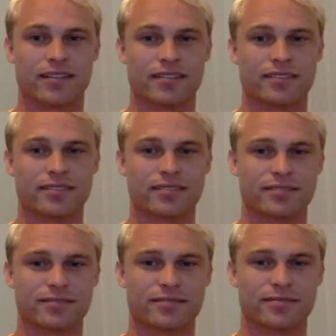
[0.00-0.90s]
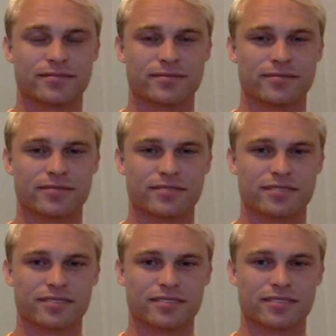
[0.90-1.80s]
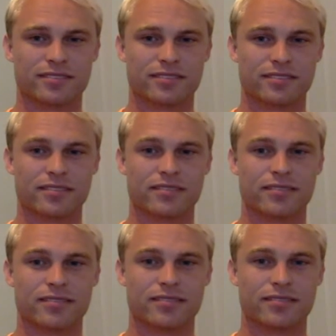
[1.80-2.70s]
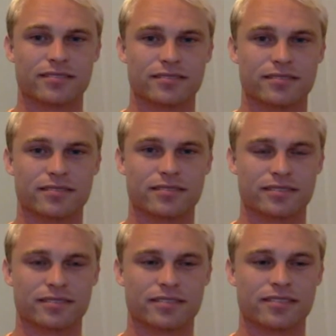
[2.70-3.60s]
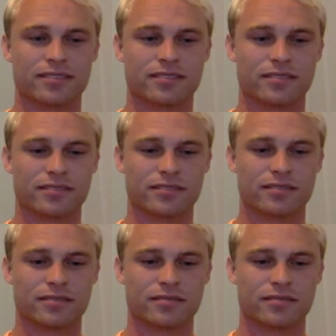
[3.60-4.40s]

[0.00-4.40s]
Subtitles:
(not speaking)